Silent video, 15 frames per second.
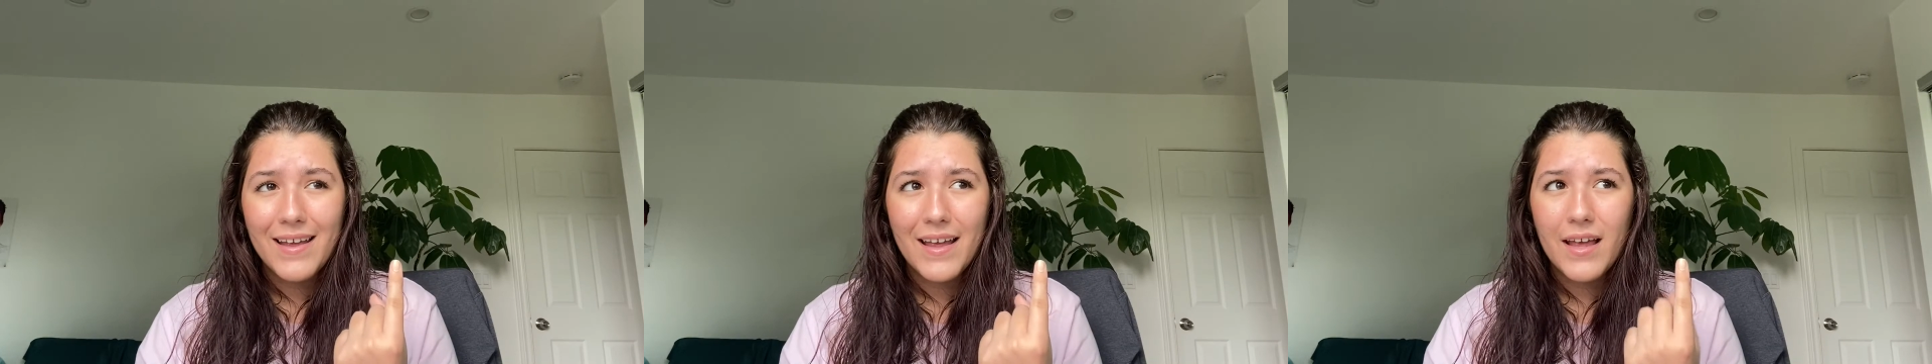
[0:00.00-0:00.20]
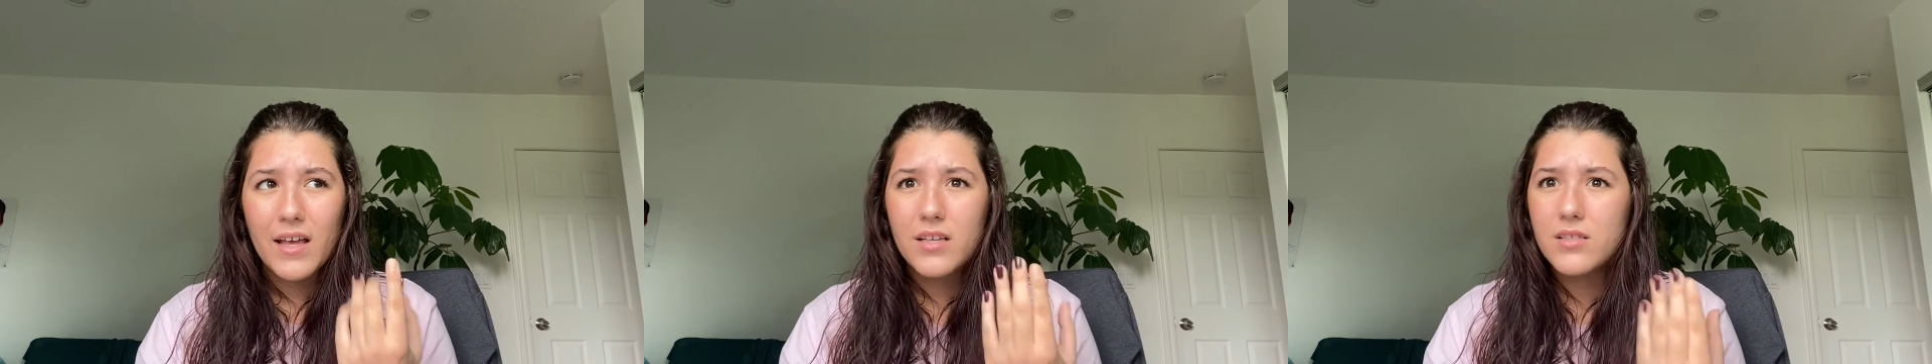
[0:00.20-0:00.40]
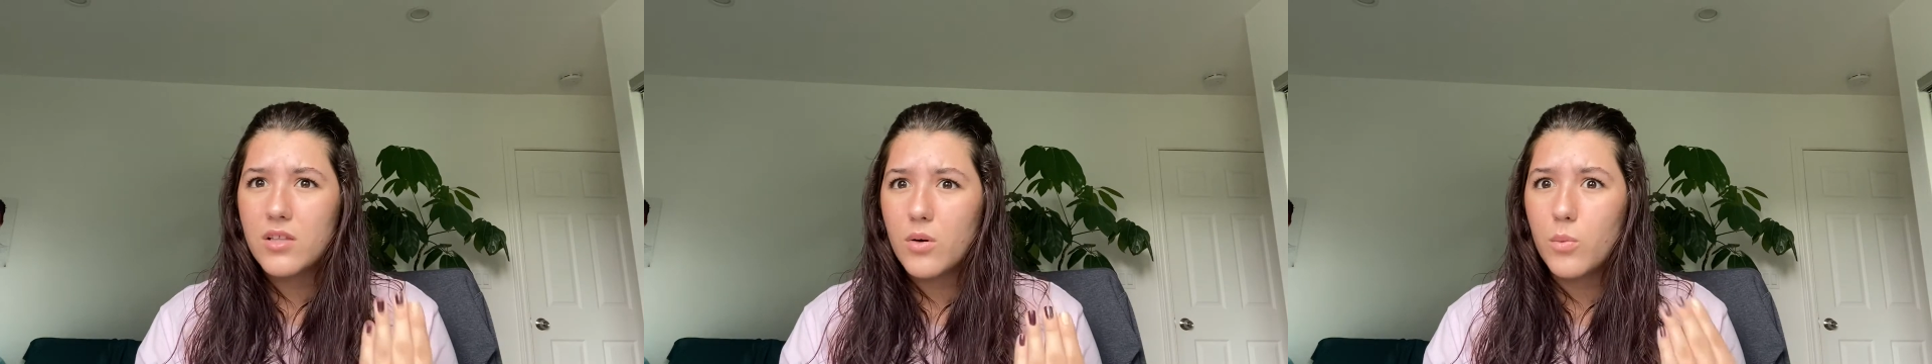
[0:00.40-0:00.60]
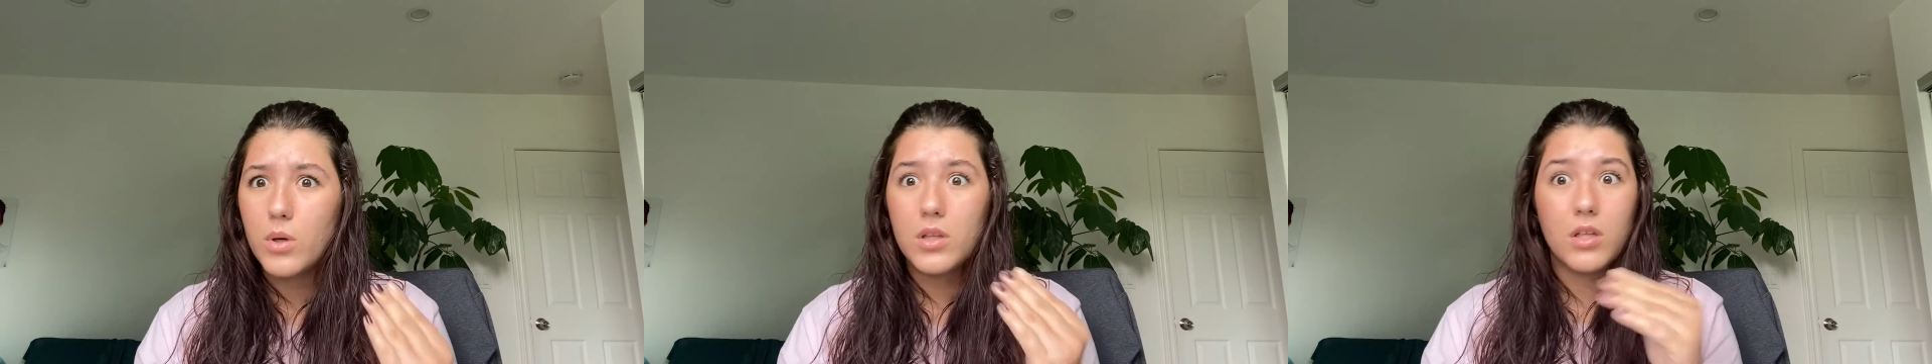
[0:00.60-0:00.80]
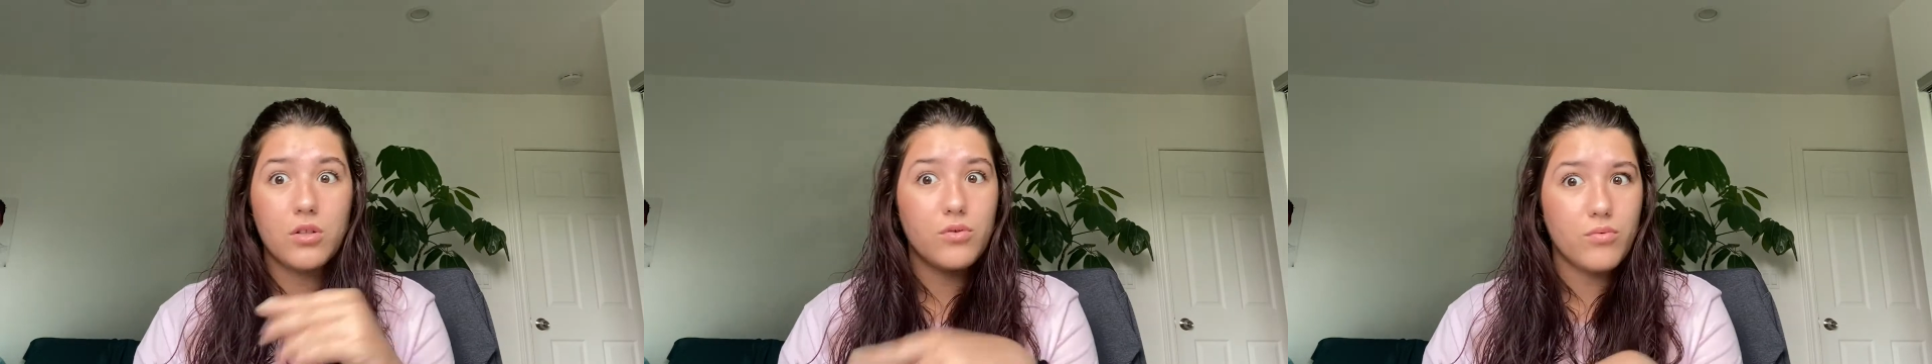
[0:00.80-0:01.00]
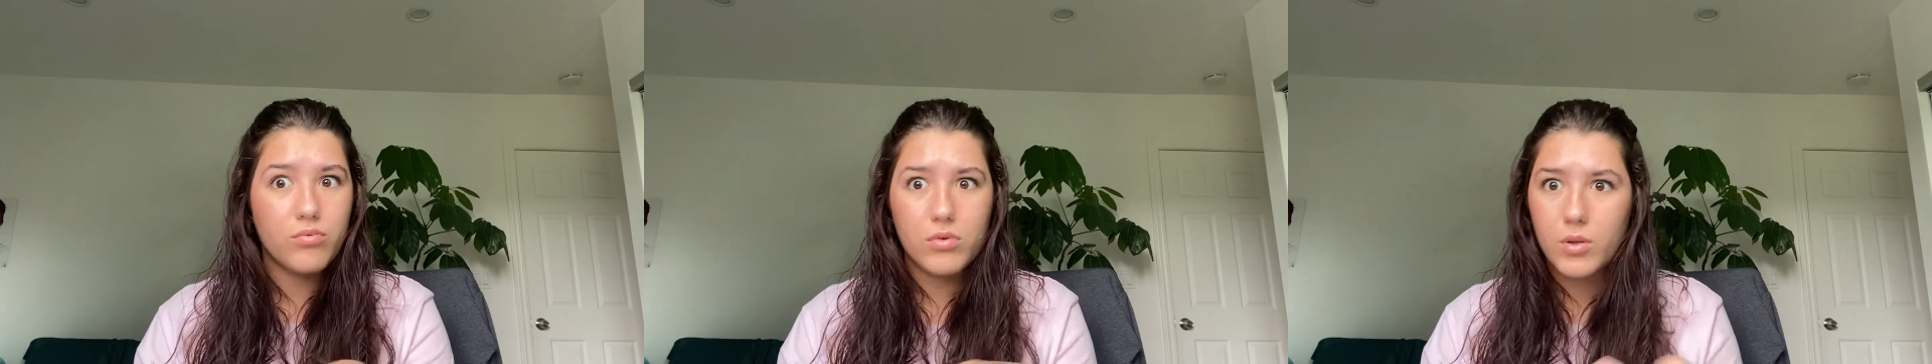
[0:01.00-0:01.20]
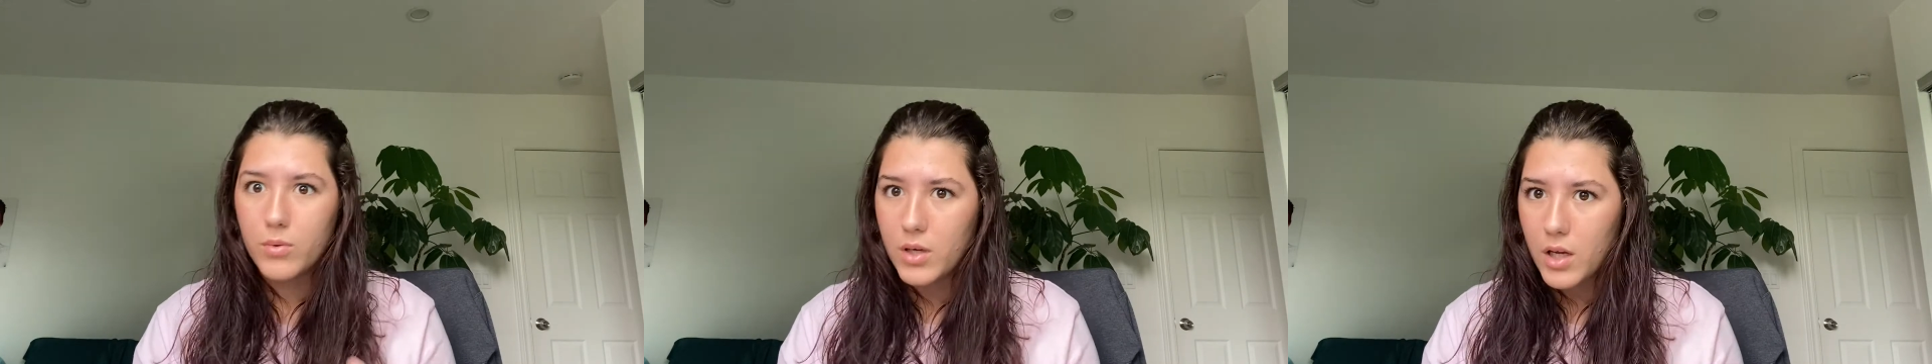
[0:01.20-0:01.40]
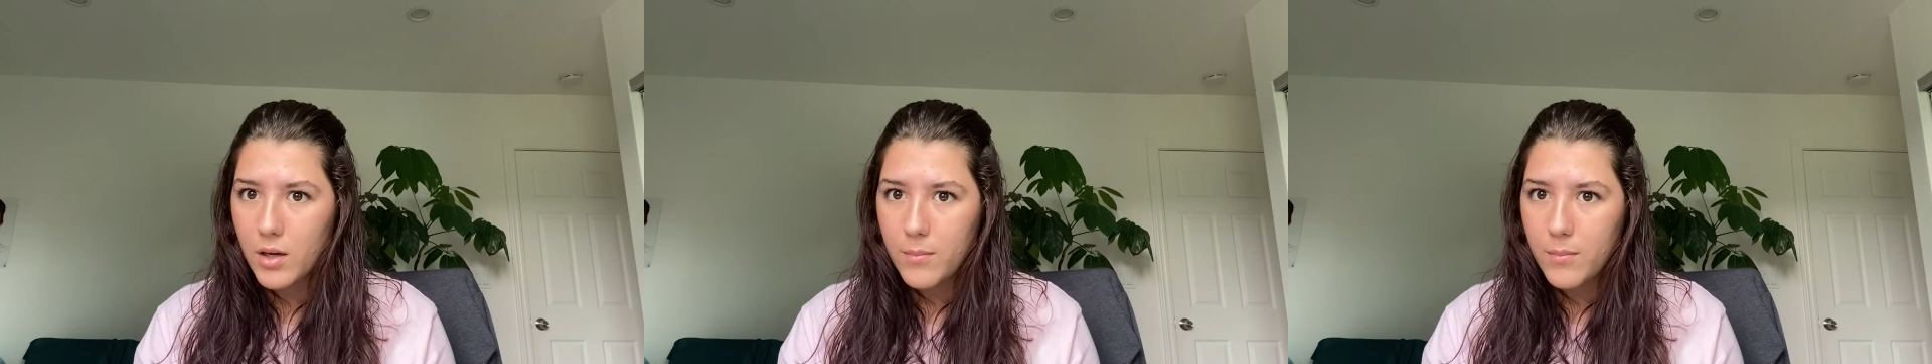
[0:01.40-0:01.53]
is the one that's ruining